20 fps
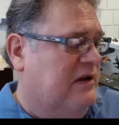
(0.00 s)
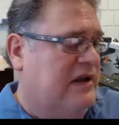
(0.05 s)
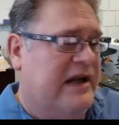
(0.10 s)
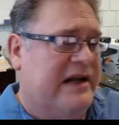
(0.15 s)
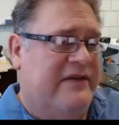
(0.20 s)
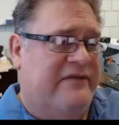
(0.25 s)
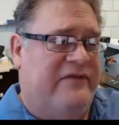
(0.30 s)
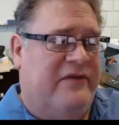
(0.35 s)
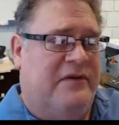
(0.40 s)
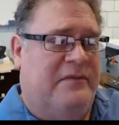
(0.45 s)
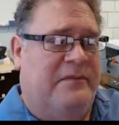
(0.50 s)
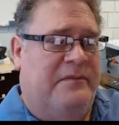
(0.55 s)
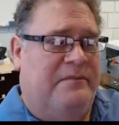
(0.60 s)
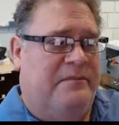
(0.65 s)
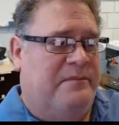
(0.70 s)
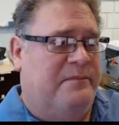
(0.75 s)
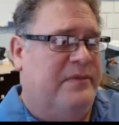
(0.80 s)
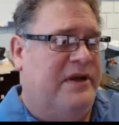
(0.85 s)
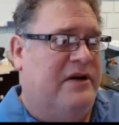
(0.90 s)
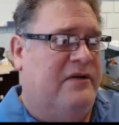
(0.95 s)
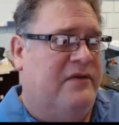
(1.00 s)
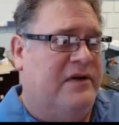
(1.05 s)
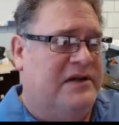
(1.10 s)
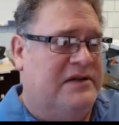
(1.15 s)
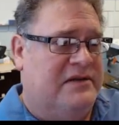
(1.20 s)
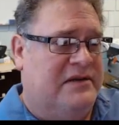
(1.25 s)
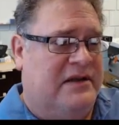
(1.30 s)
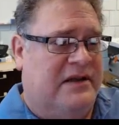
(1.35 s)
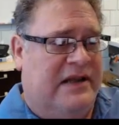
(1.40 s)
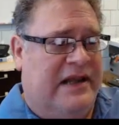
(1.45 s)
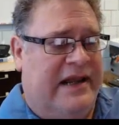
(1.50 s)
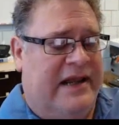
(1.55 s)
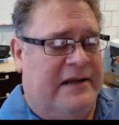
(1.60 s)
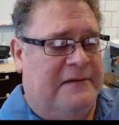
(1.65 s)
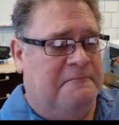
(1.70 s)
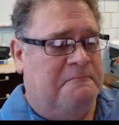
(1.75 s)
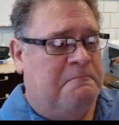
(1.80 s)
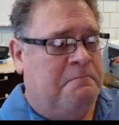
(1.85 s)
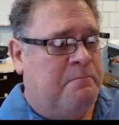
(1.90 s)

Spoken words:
Light it for a better reason than that.